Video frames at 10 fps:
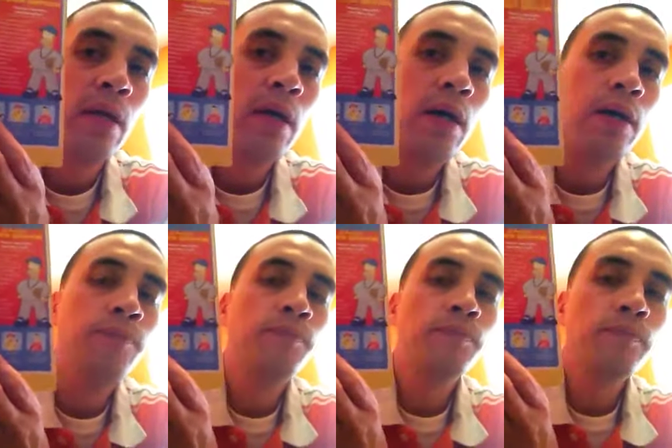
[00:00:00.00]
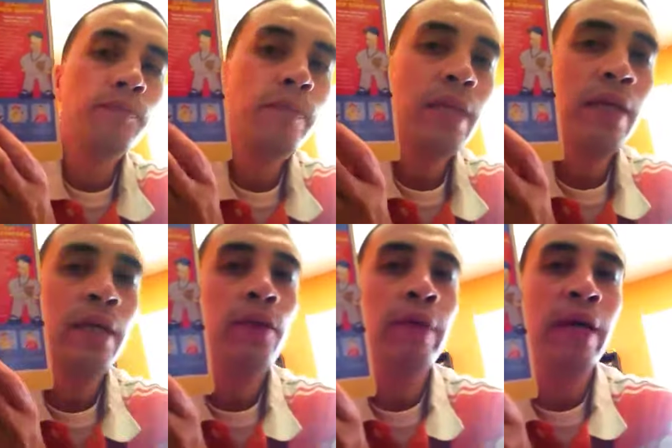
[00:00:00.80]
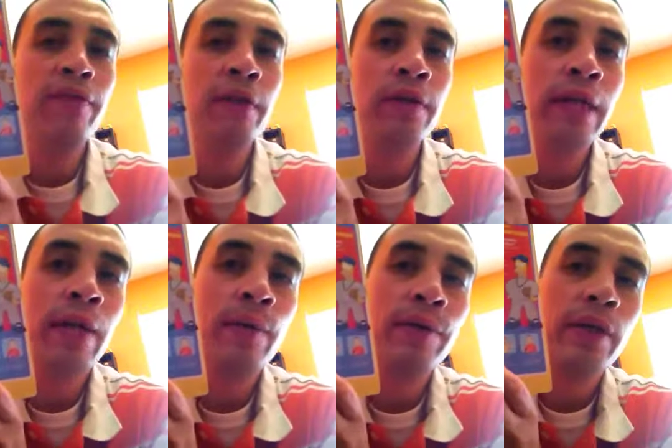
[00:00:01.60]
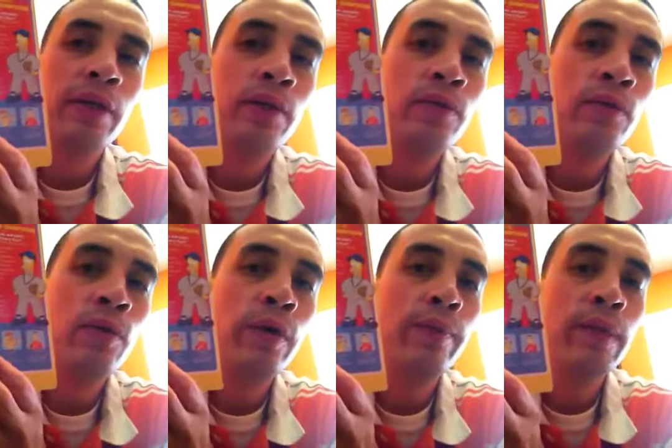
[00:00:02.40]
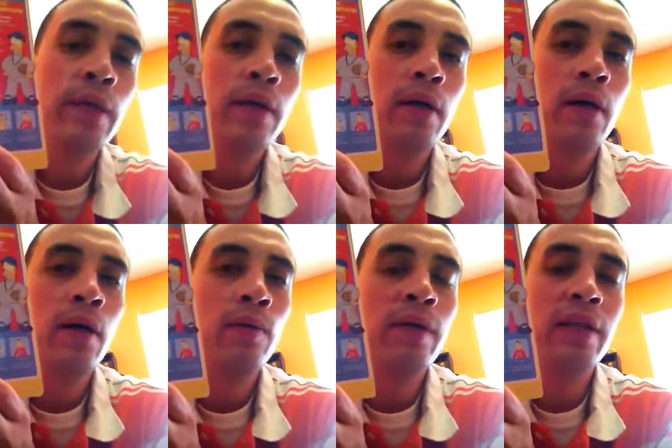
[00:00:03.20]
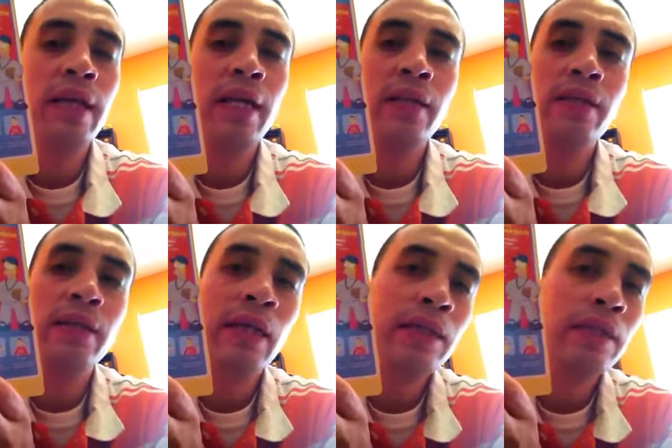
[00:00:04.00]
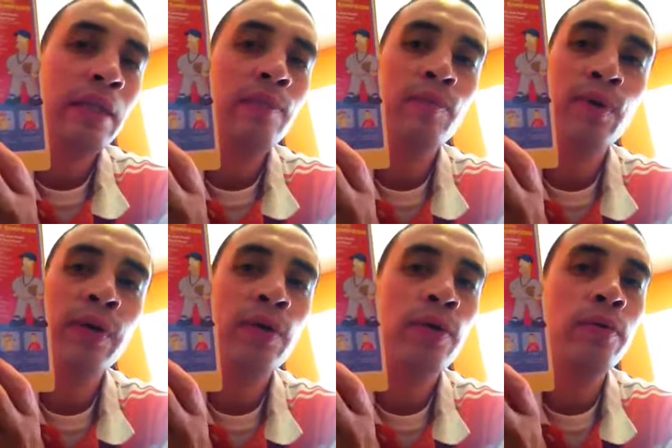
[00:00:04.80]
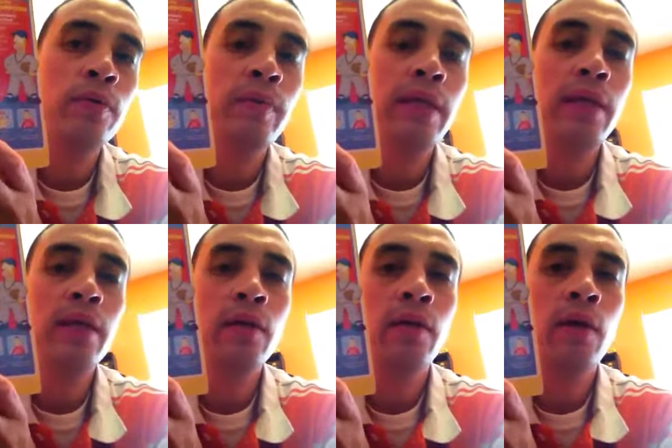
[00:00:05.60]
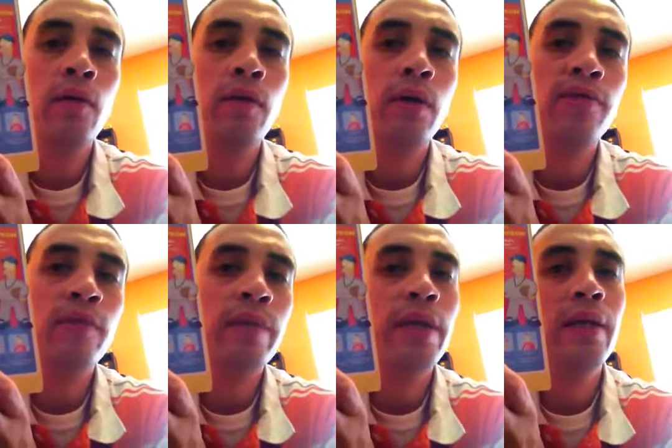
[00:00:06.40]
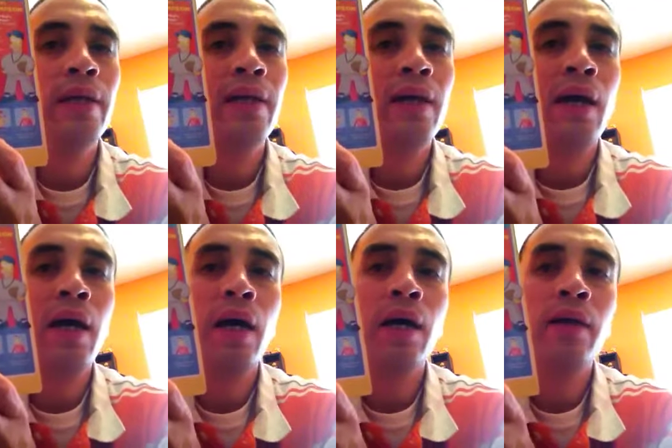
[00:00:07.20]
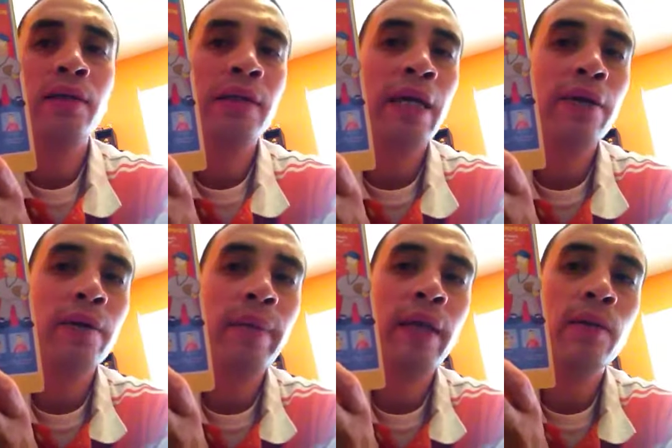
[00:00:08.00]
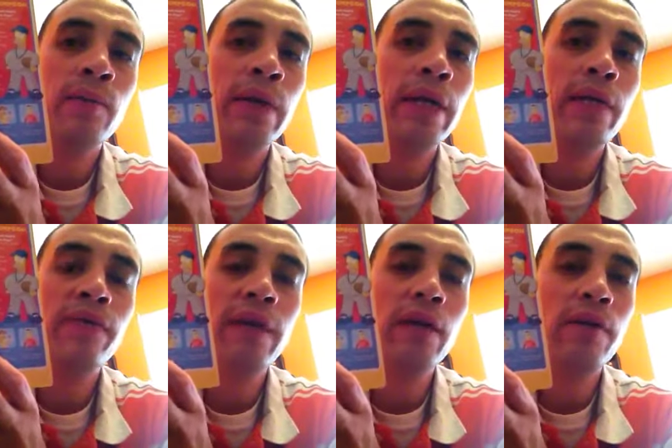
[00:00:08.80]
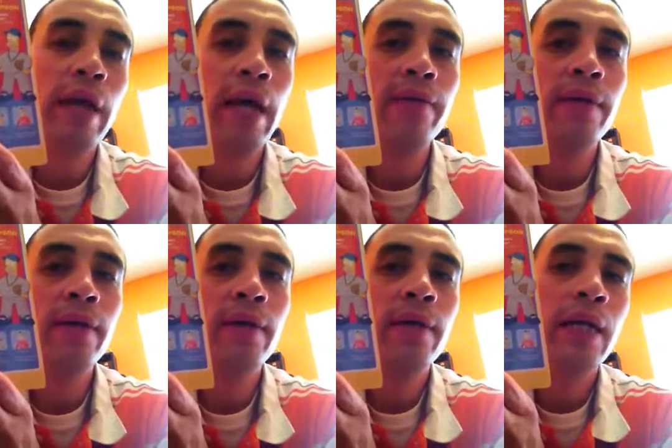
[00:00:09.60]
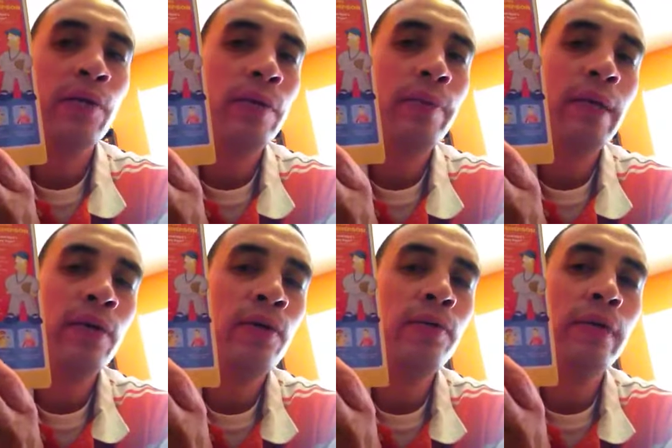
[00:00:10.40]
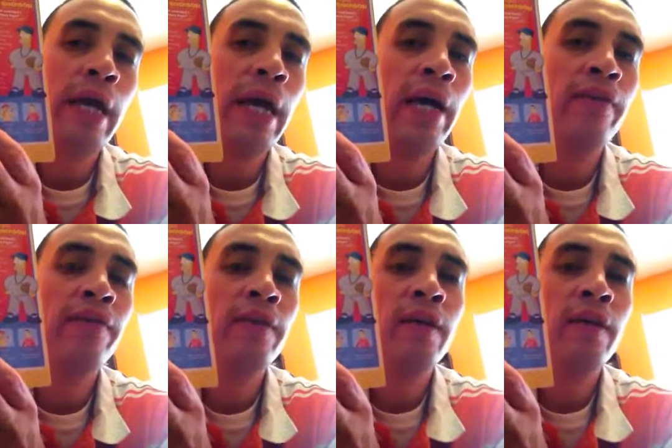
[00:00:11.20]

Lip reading: Hugh Hefner, they came out with a Hugh toy. With that seems pretty cool to me. For me, it's not going to make or break if I don't have it. It would be cool to have.